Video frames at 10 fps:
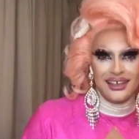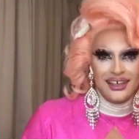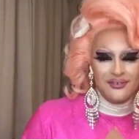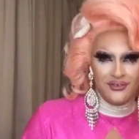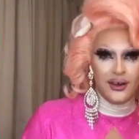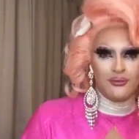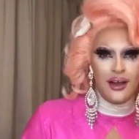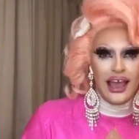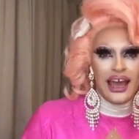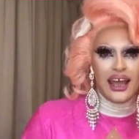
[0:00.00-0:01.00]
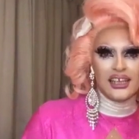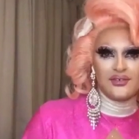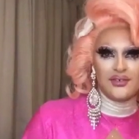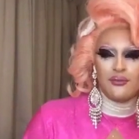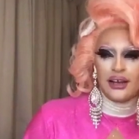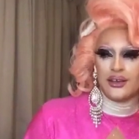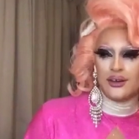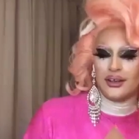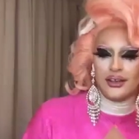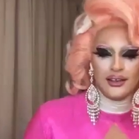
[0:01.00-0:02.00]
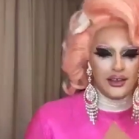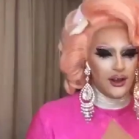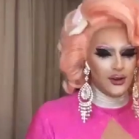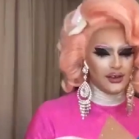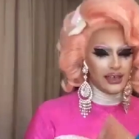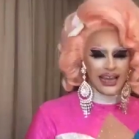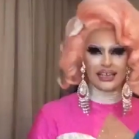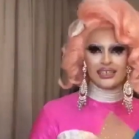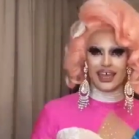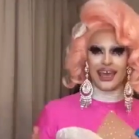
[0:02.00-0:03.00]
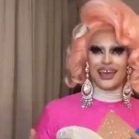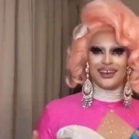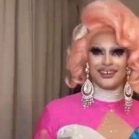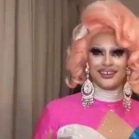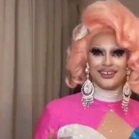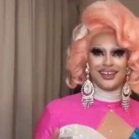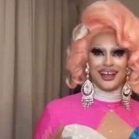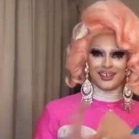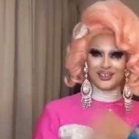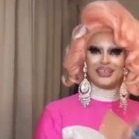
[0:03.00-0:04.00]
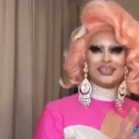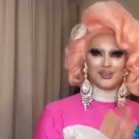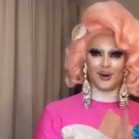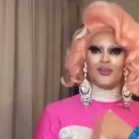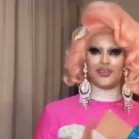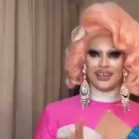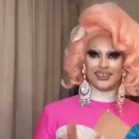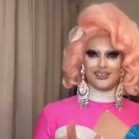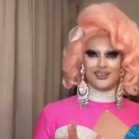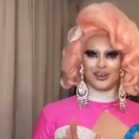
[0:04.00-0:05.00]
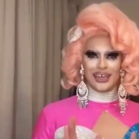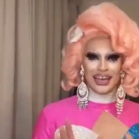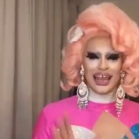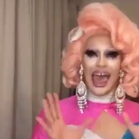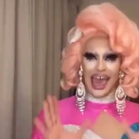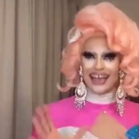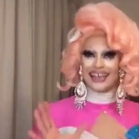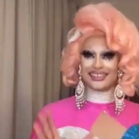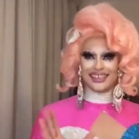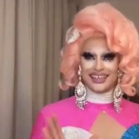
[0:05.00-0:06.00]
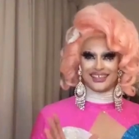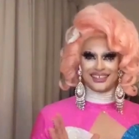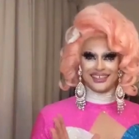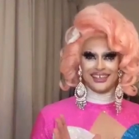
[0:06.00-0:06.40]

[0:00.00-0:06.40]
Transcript: It felt right. And I just felt really good. You know, Keita's there. Like, she's got this. You know, Keita has this.